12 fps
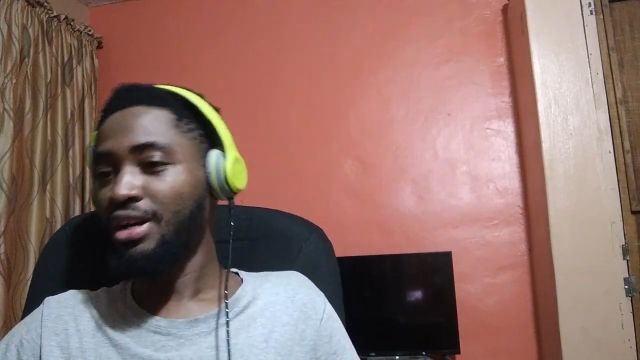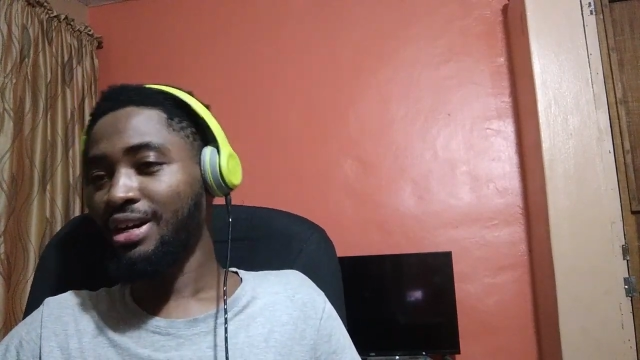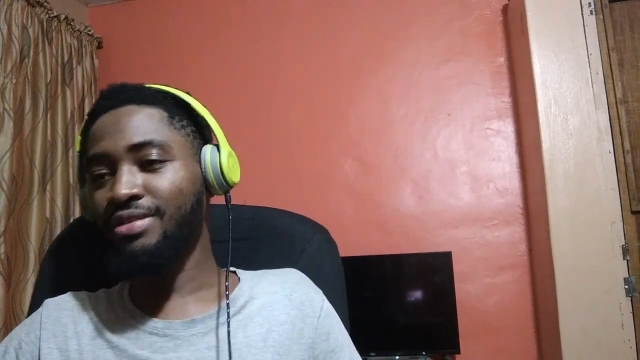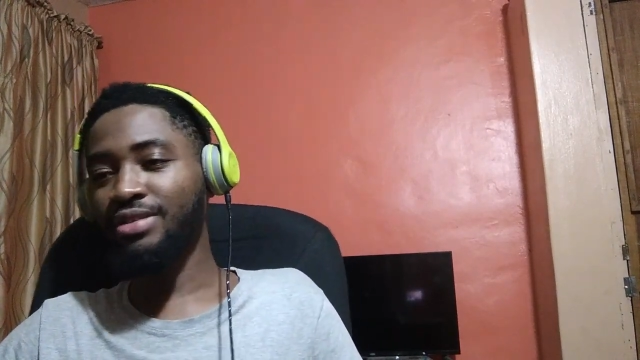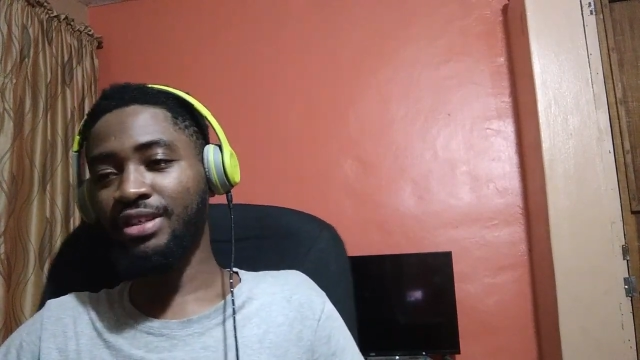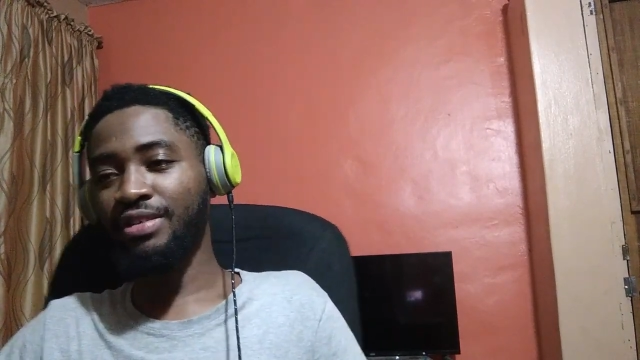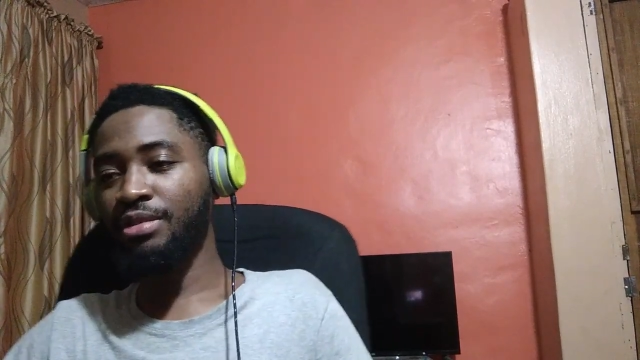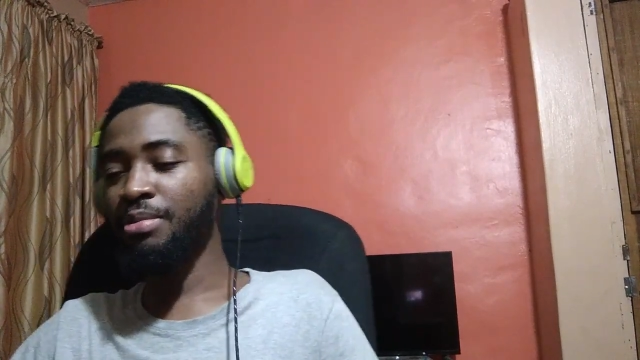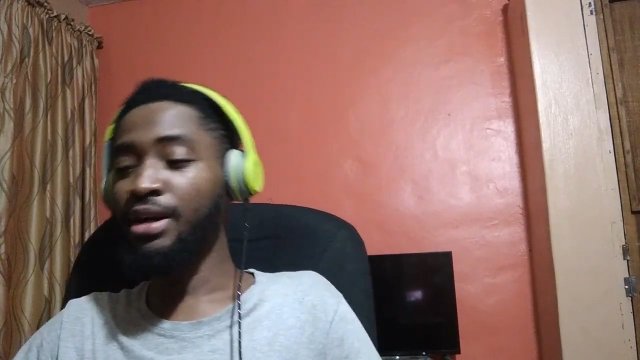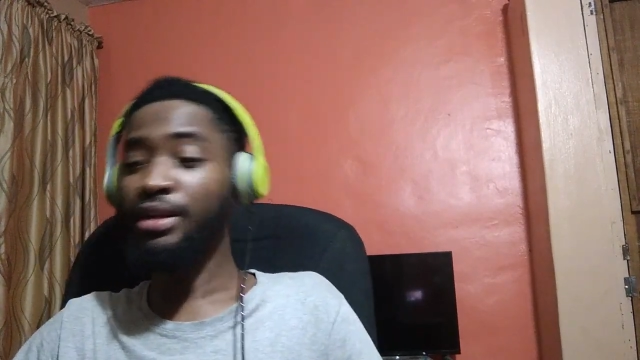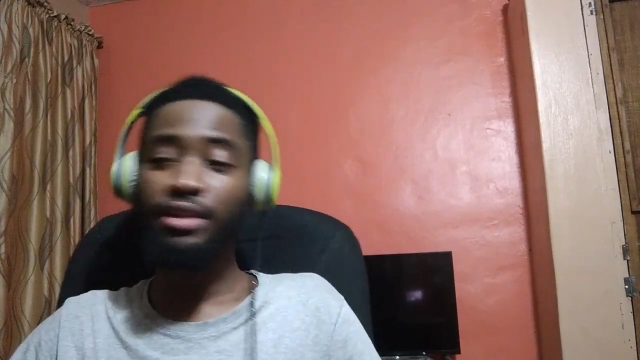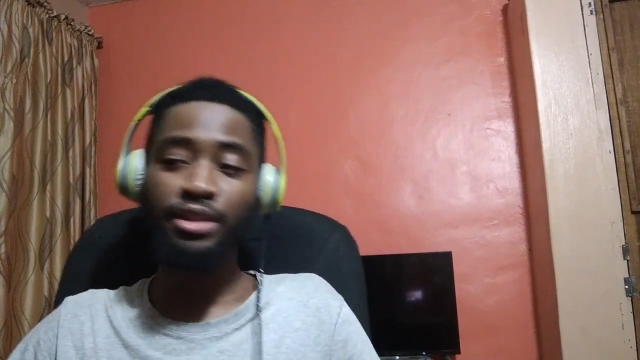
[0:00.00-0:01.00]
Have to give the
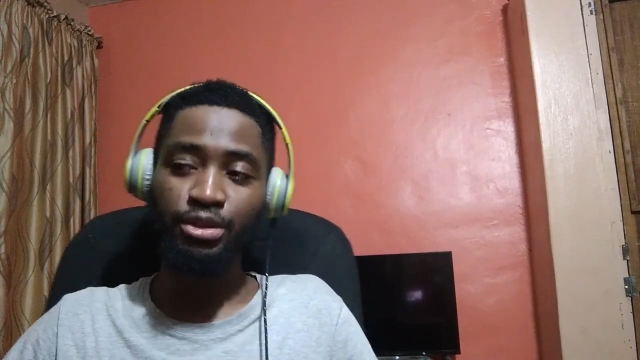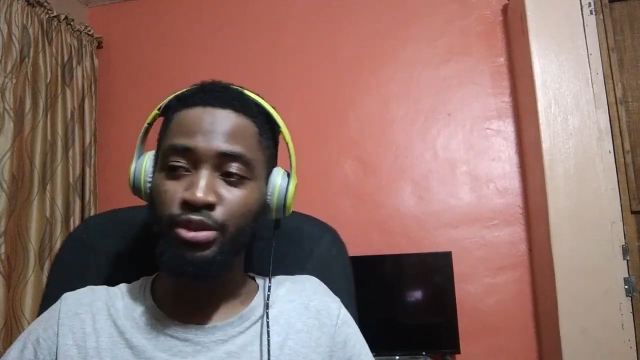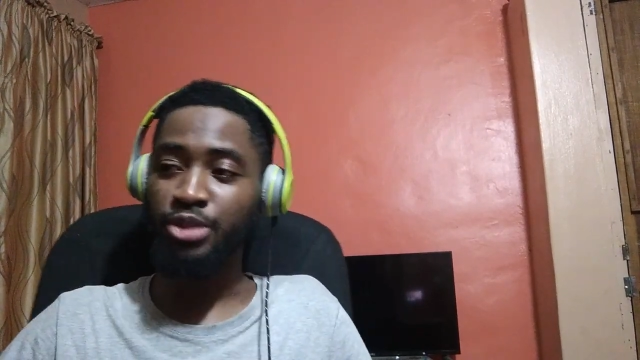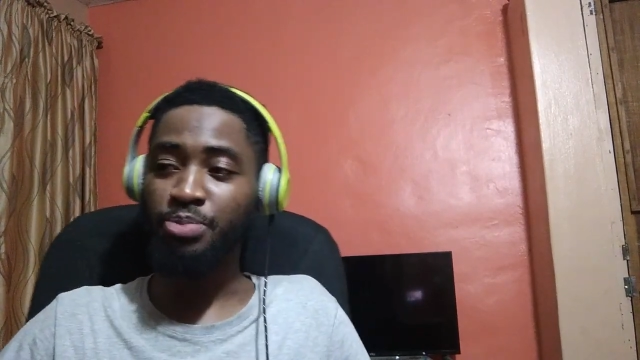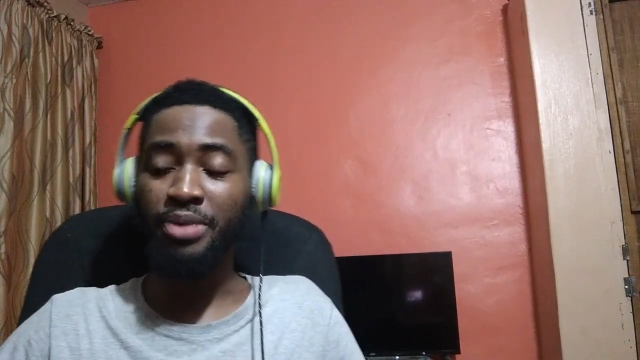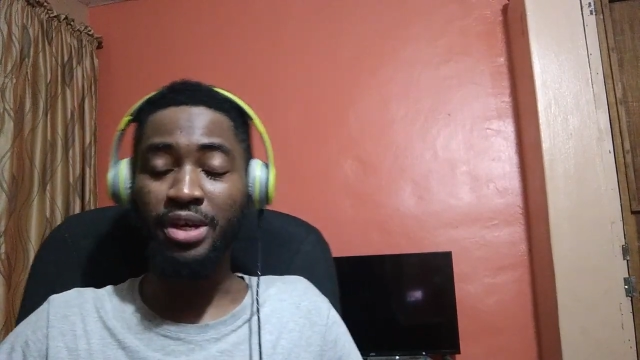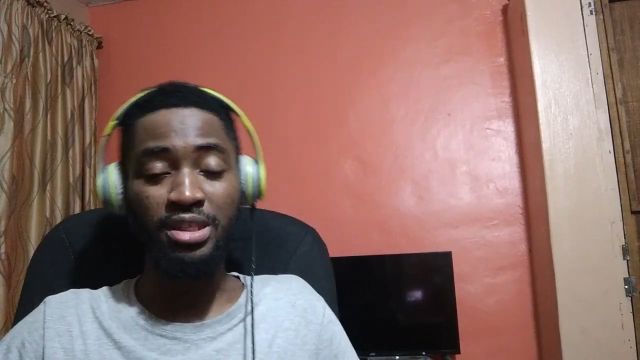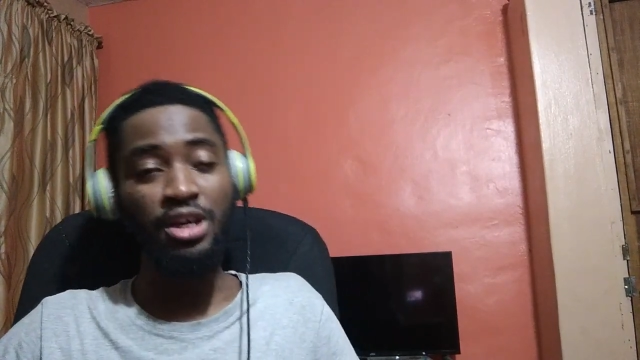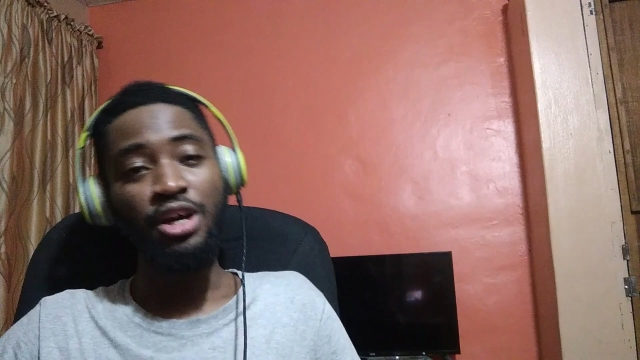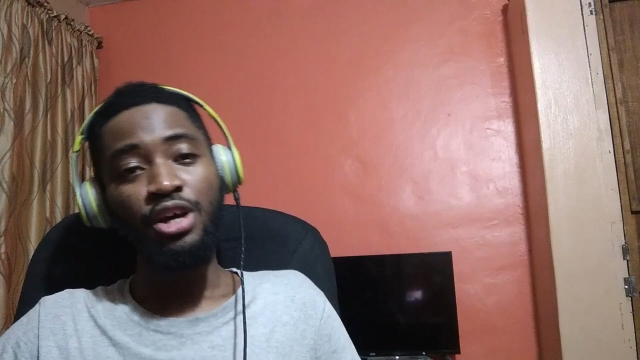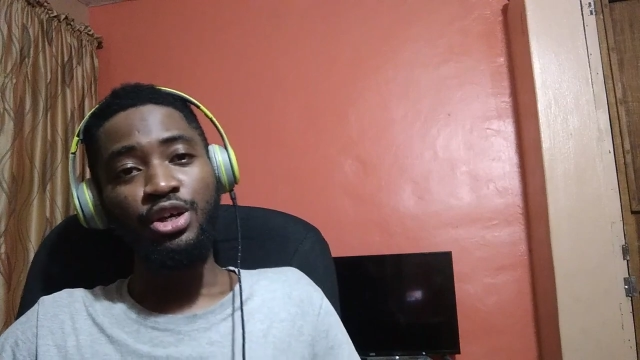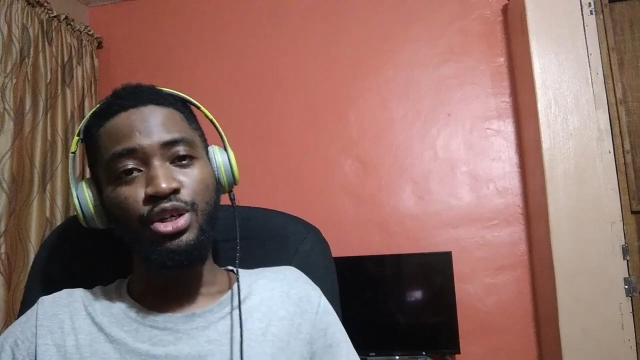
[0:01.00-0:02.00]
man respect.
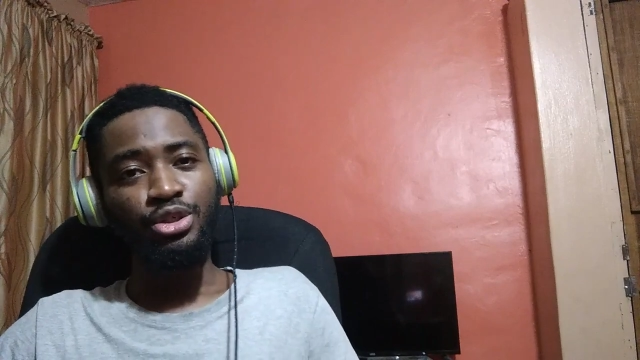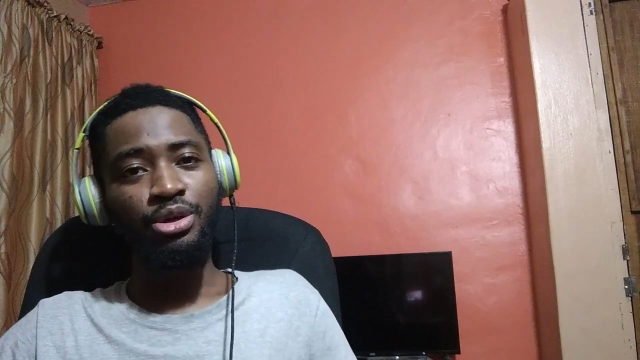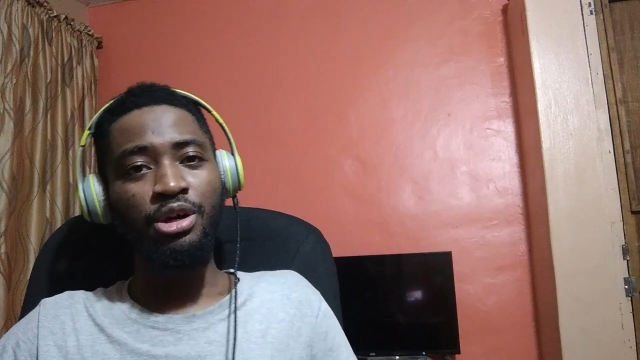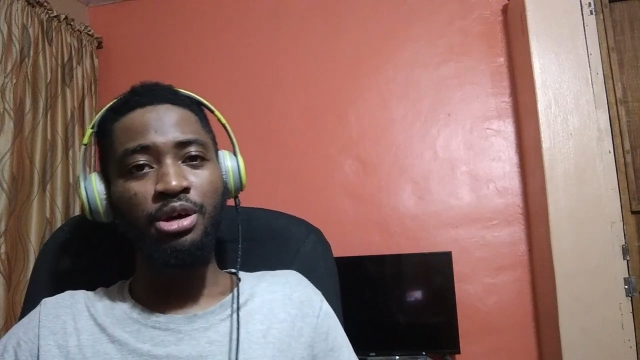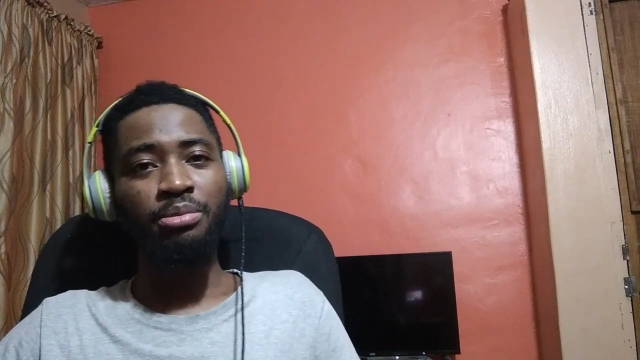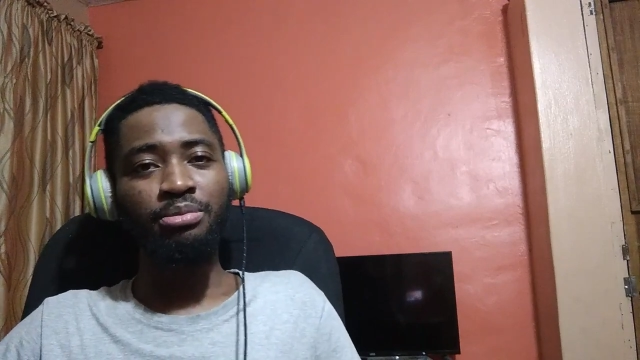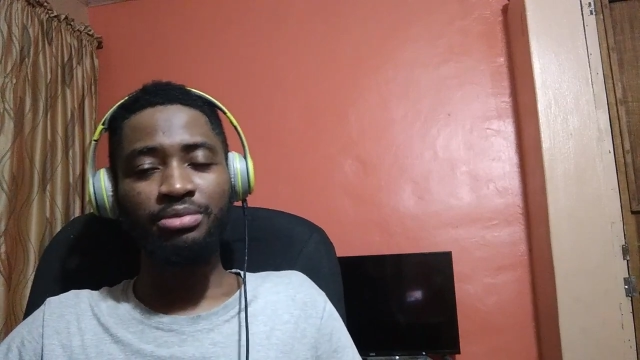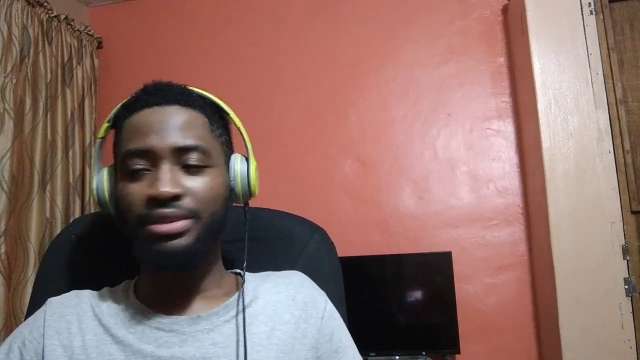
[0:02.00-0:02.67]
So um,